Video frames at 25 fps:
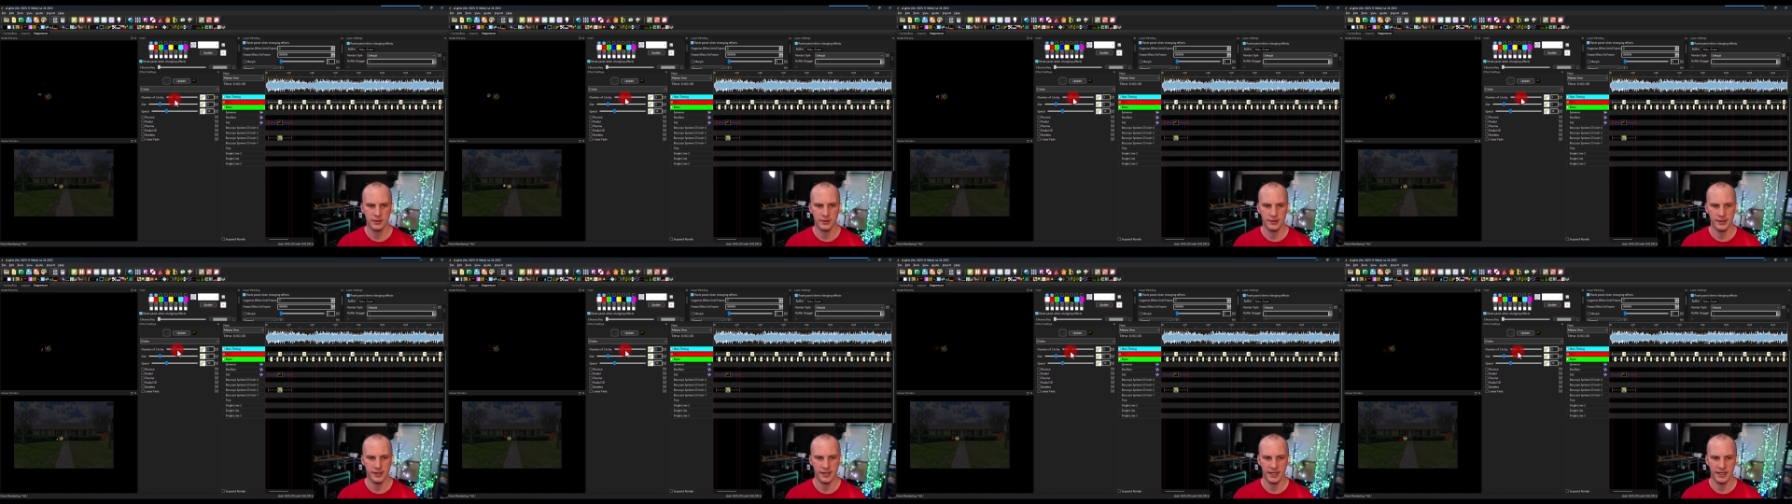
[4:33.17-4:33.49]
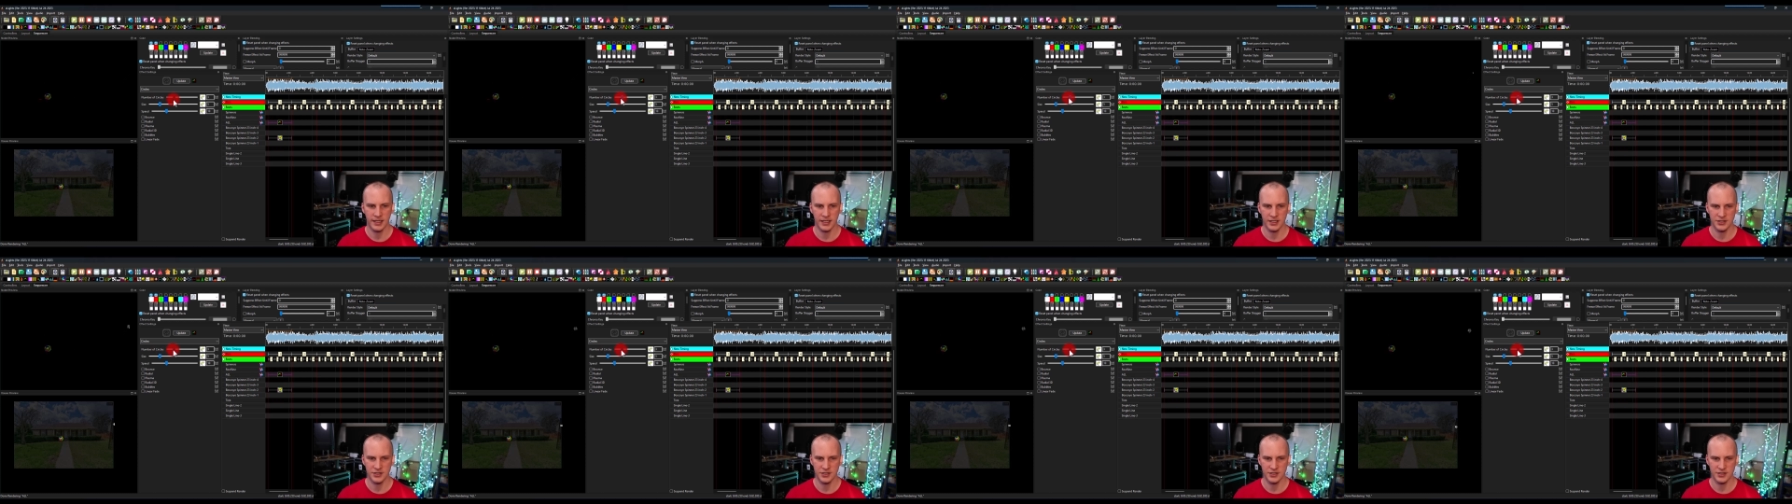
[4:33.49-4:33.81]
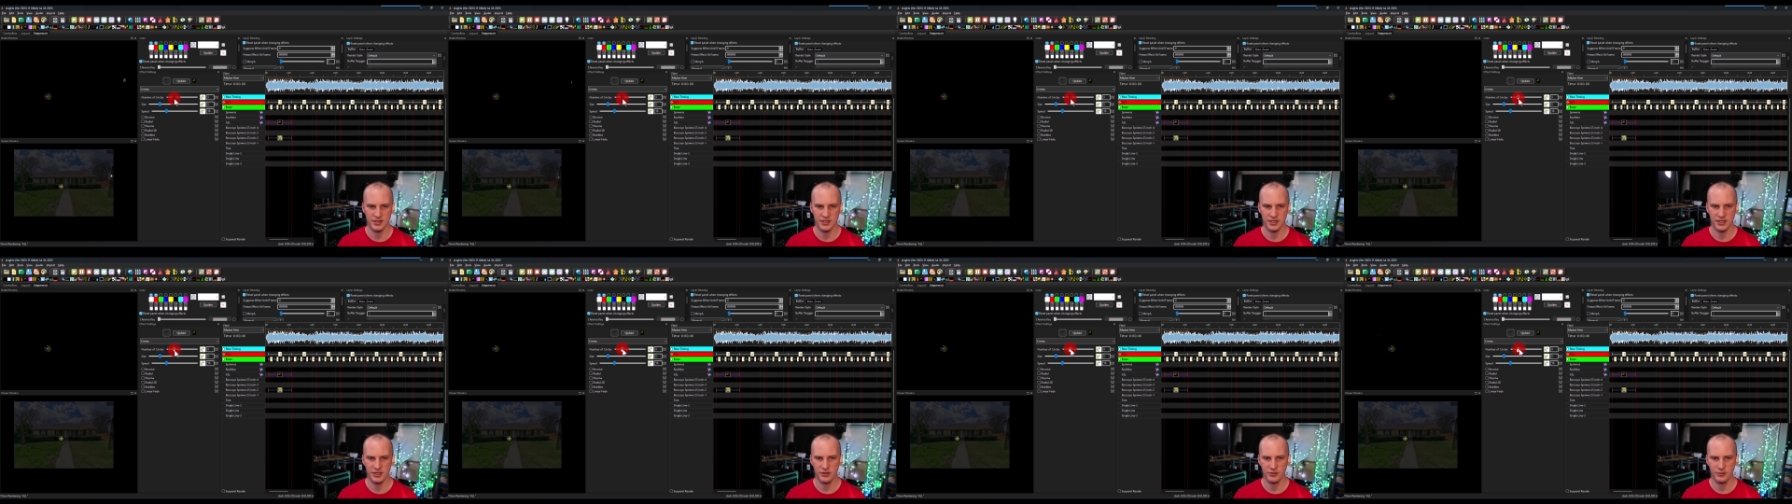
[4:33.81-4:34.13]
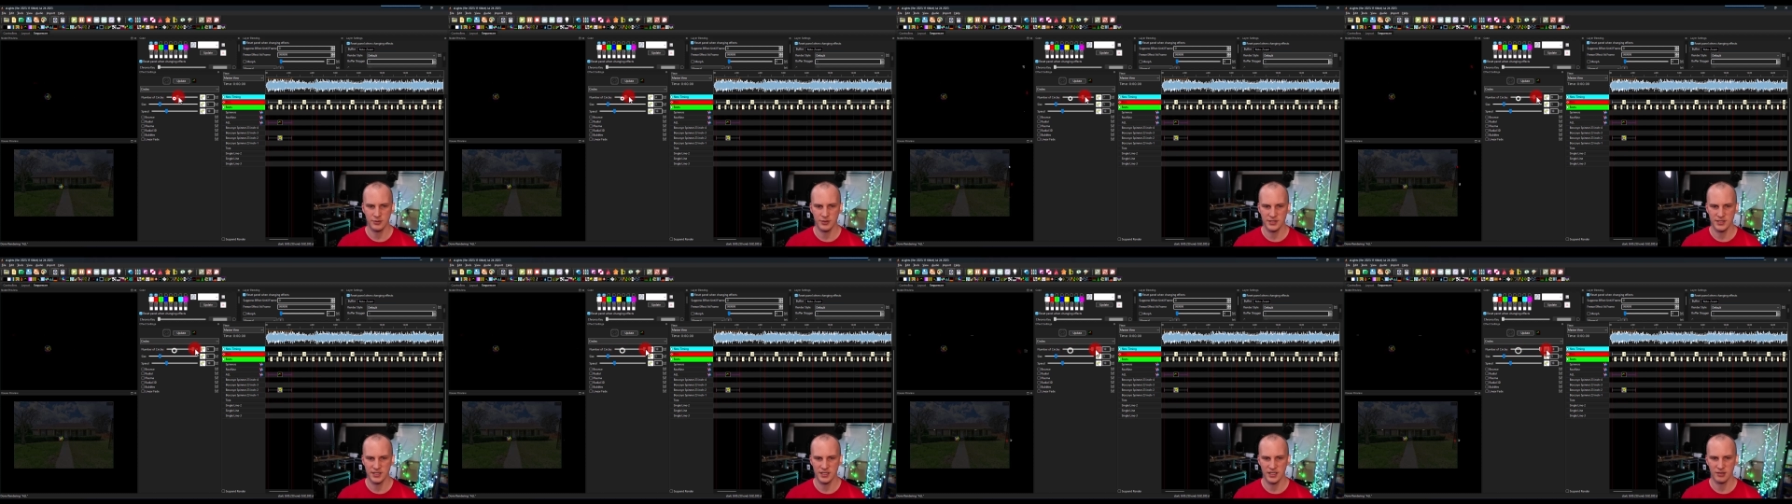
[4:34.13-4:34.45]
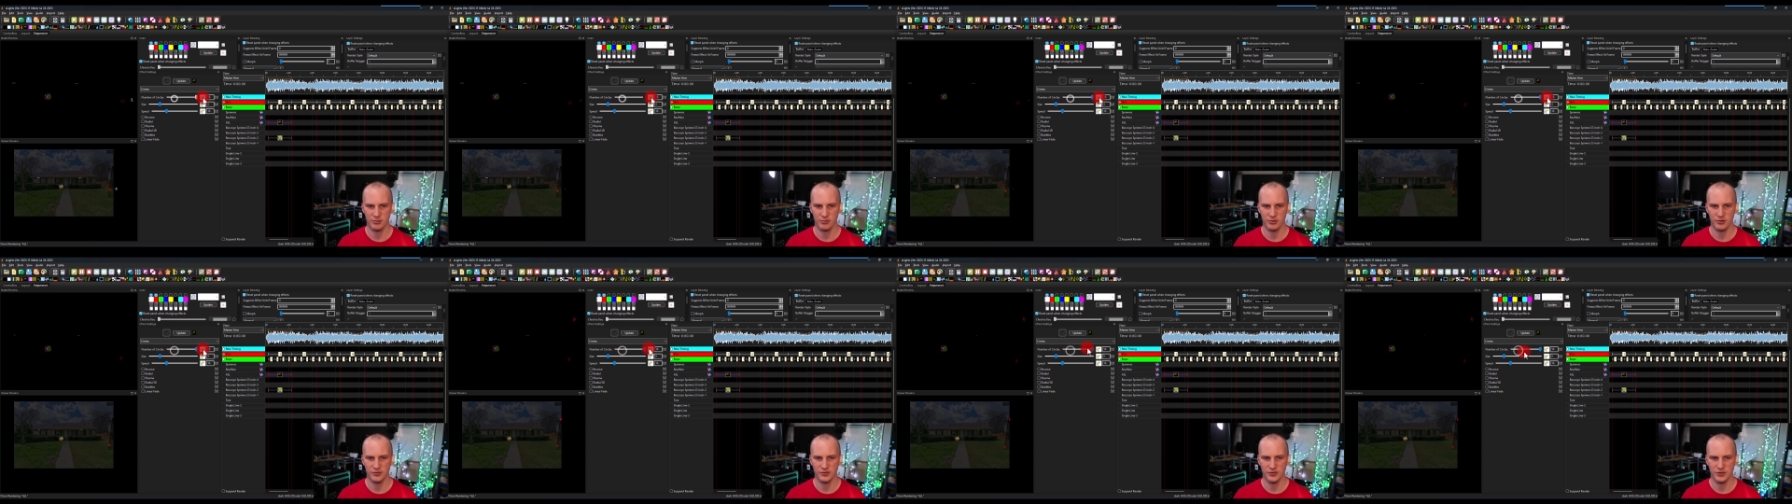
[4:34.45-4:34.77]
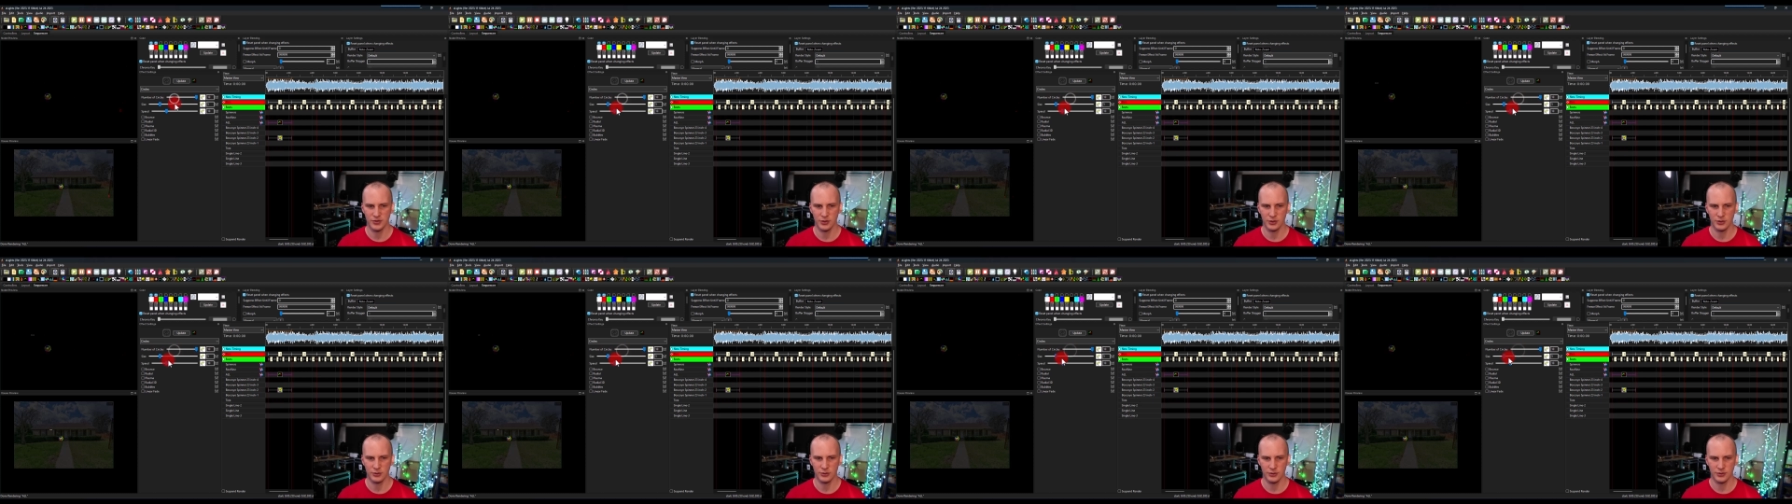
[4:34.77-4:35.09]
and I just increase the number of
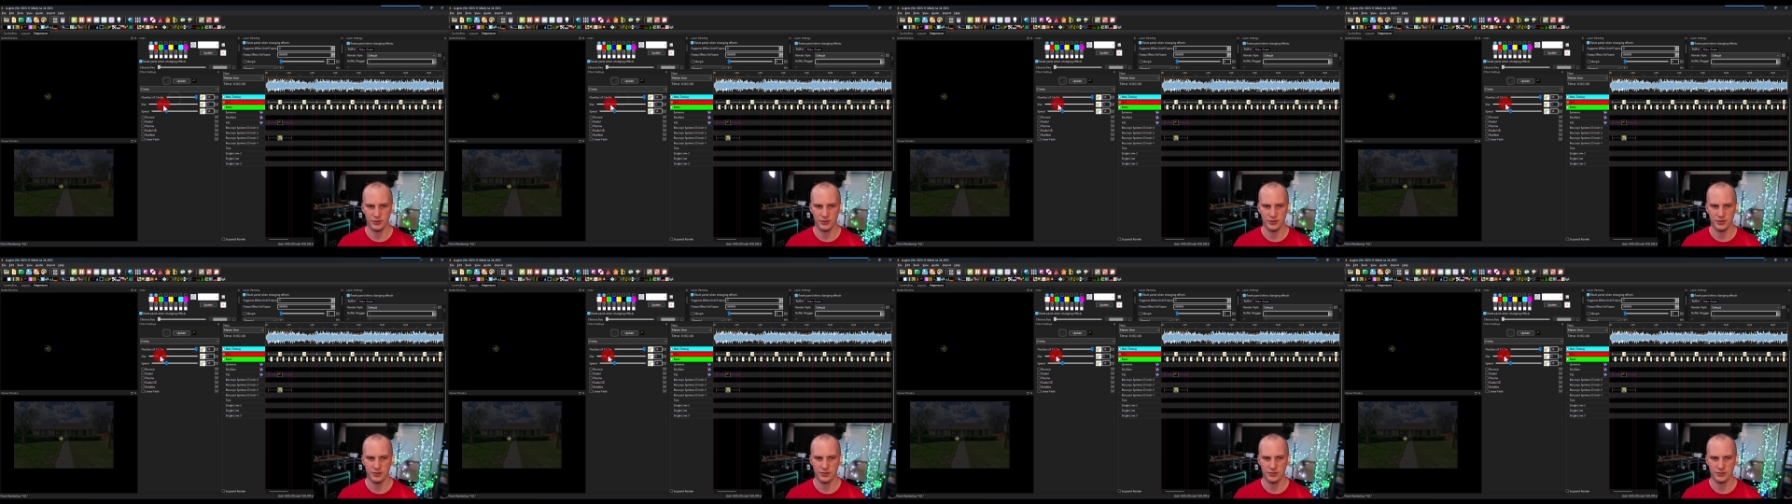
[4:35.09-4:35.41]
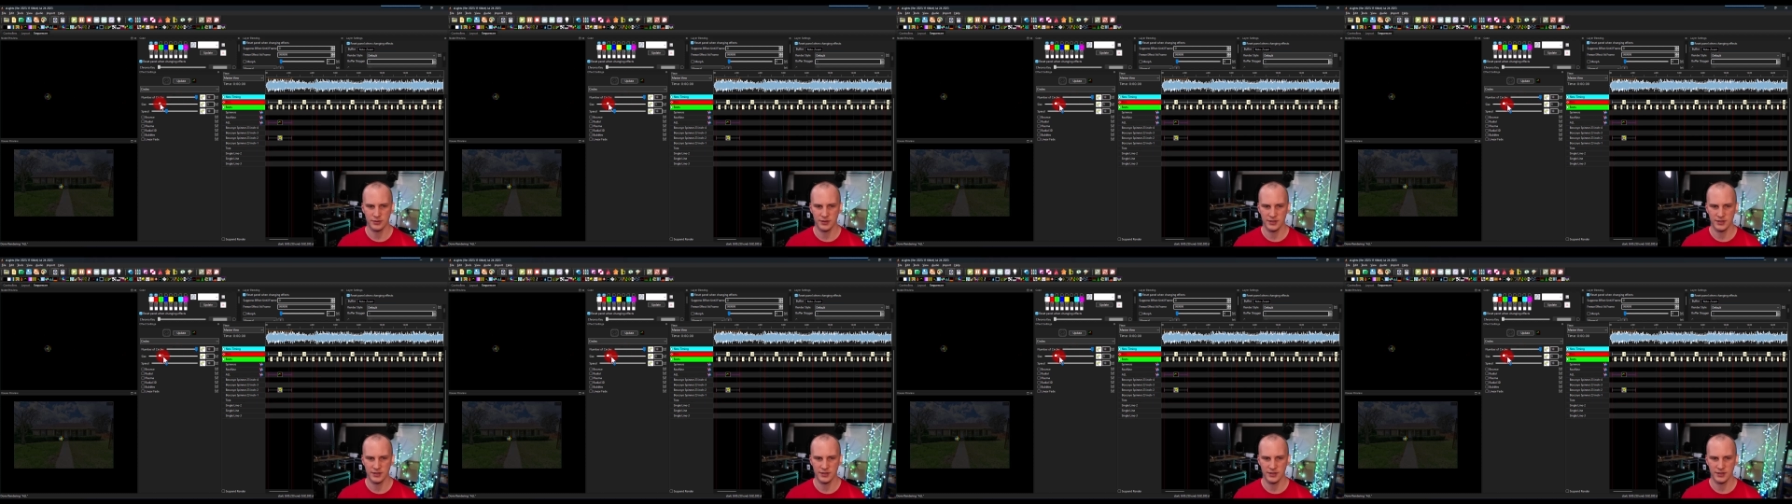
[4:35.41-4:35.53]
circles